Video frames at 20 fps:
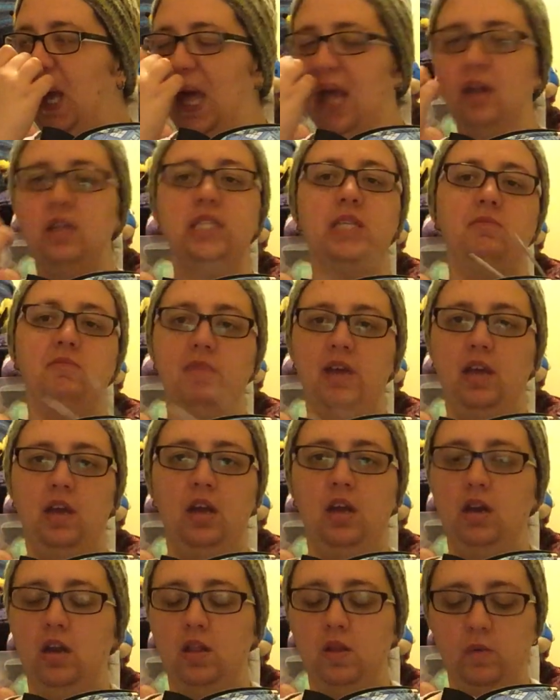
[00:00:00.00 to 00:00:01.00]
I don't see me
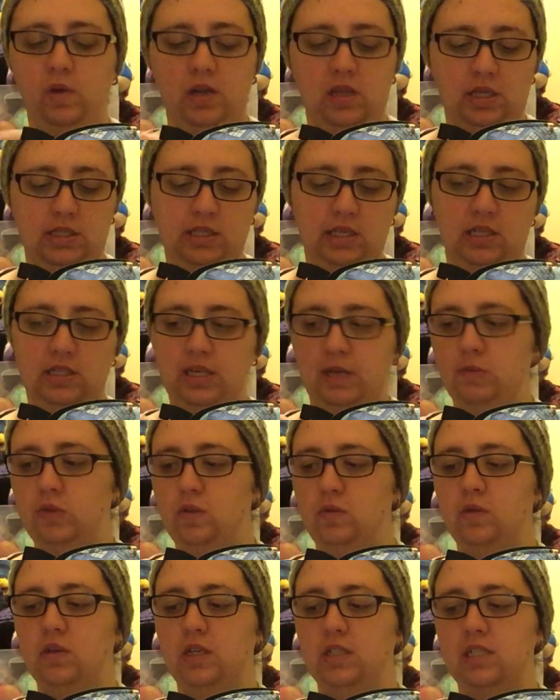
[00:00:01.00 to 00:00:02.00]
making another one of these anytime
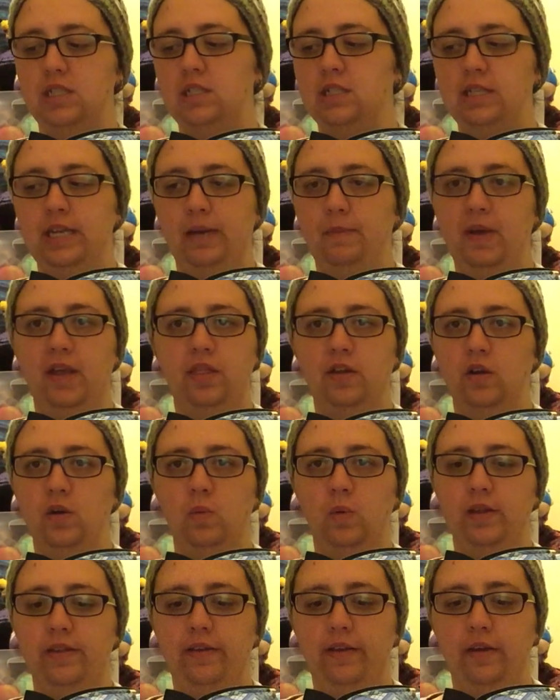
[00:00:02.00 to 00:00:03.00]
soon because this is like my
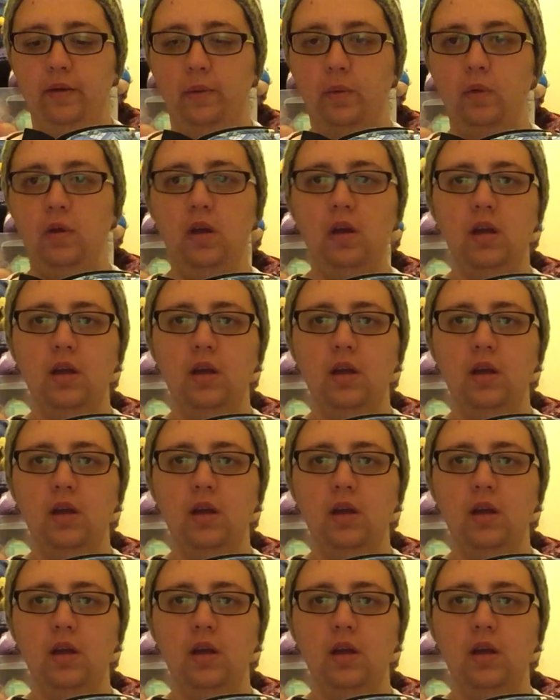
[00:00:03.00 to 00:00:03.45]
third one too.